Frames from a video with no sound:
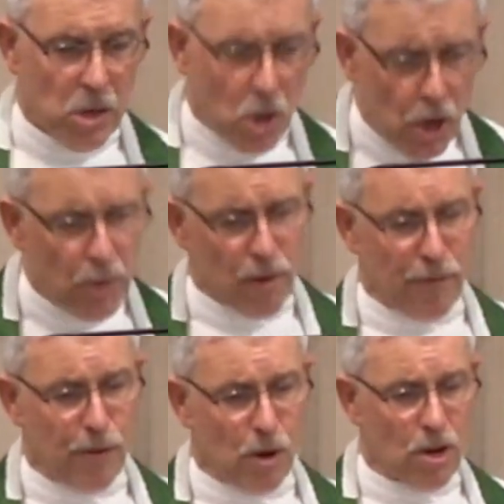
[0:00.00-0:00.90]
could
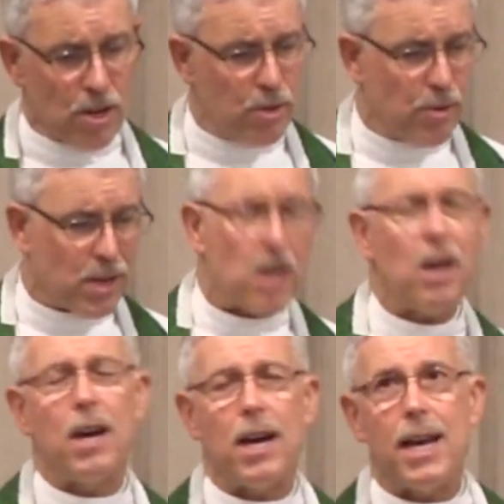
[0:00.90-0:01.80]
refer to a
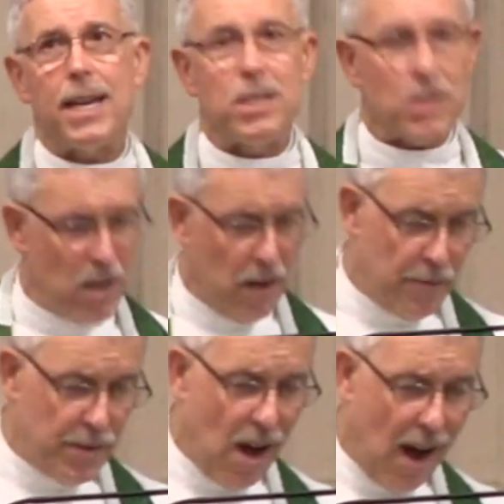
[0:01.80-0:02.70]
kind of
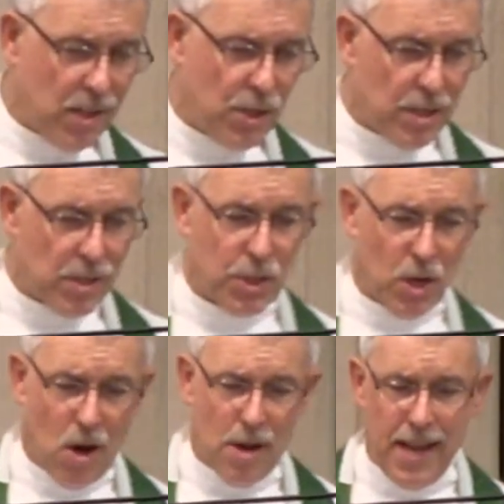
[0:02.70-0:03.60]
noxious
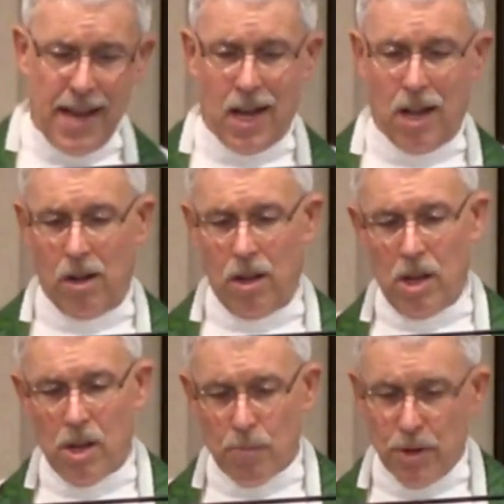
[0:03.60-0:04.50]
darnel,
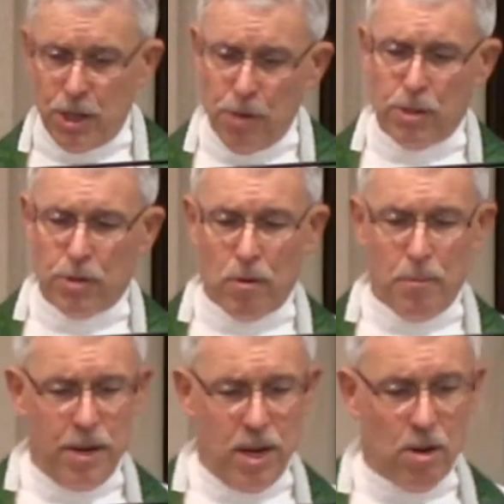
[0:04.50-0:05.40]
which used to
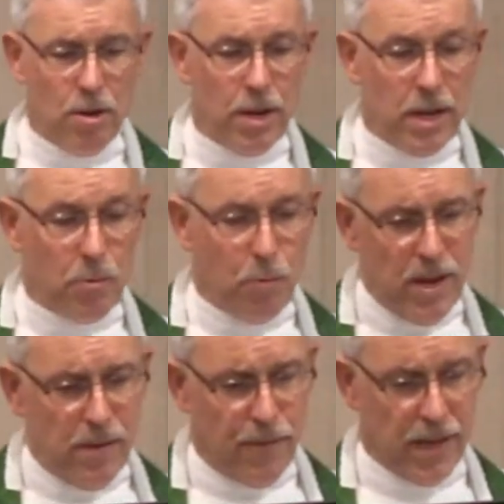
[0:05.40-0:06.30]
appear in
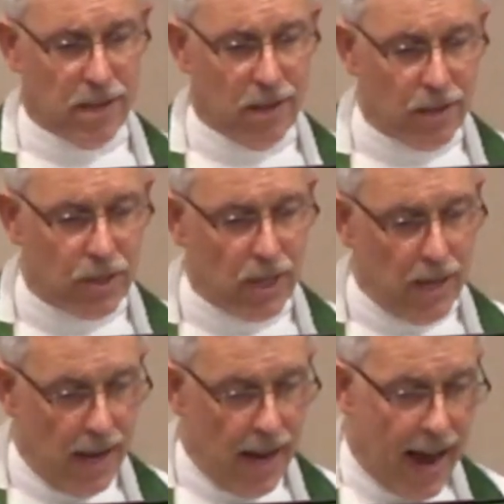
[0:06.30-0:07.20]
wheat fields
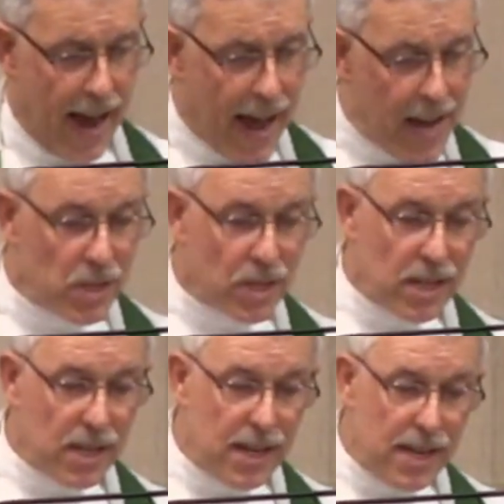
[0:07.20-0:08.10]
and
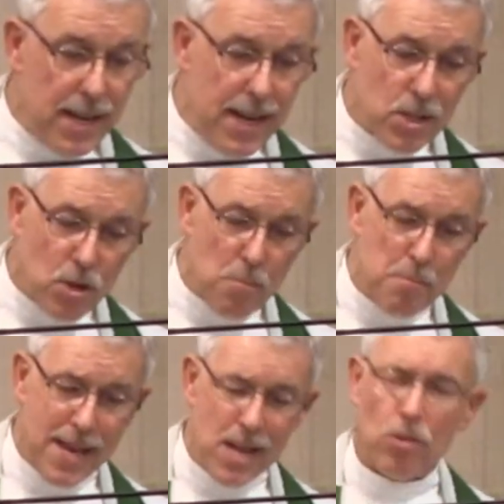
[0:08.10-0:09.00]

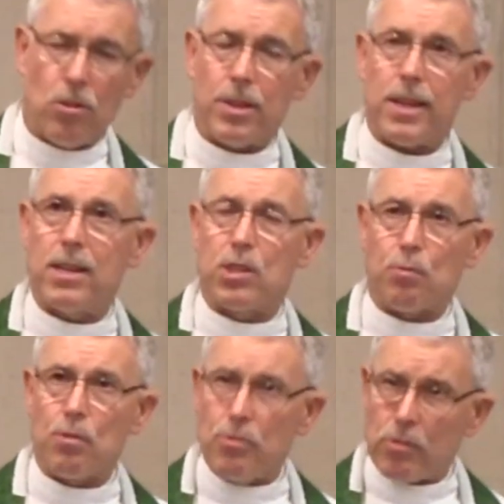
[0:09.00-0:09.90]
intermingled its
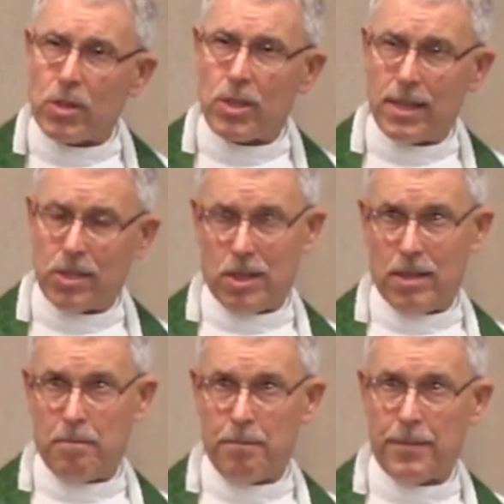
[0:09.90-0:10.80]
root
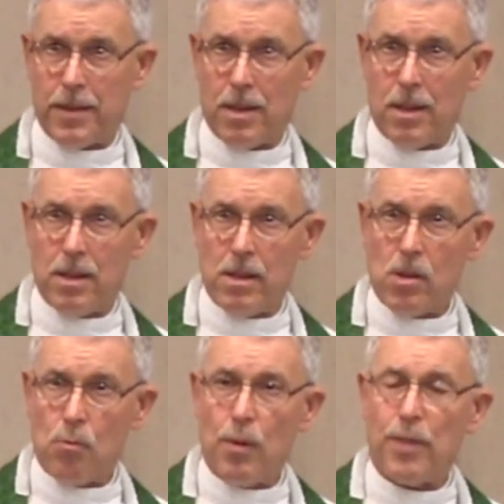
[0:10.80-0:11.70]
system
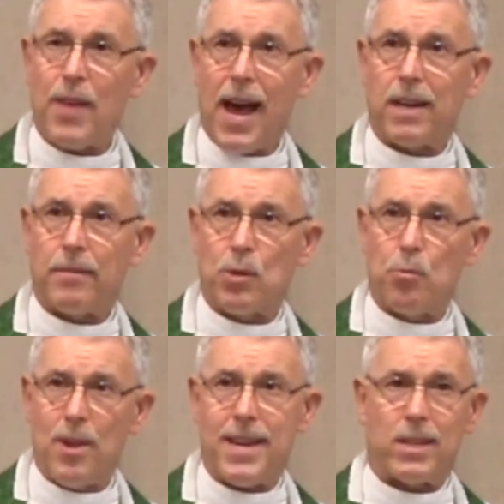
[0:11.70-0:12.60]
with that of the
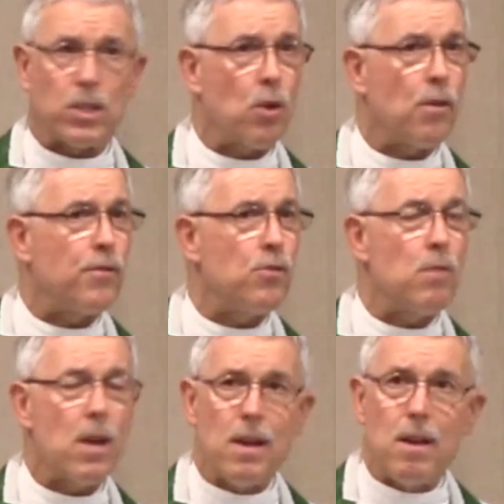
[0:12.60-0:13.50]
wheat. So if
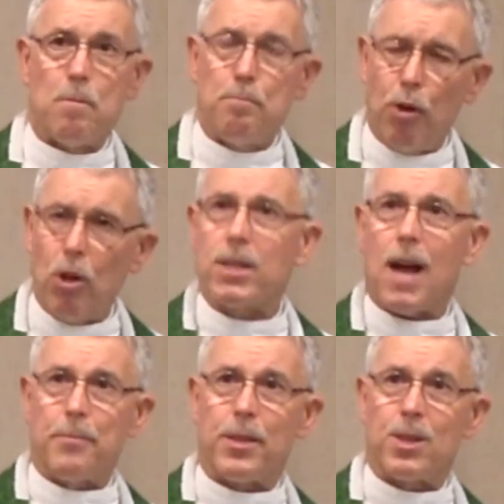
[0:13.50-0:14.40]
you pulled
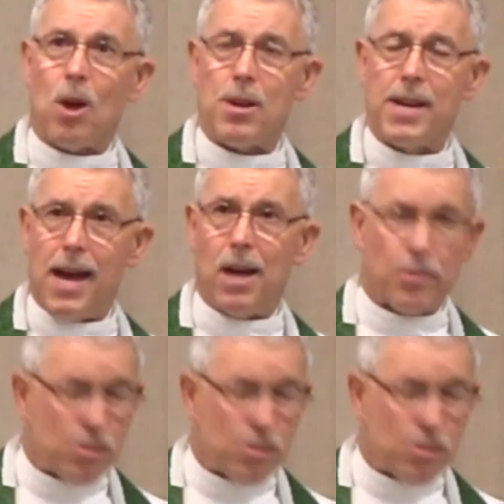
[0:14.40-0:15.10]
up the darnel,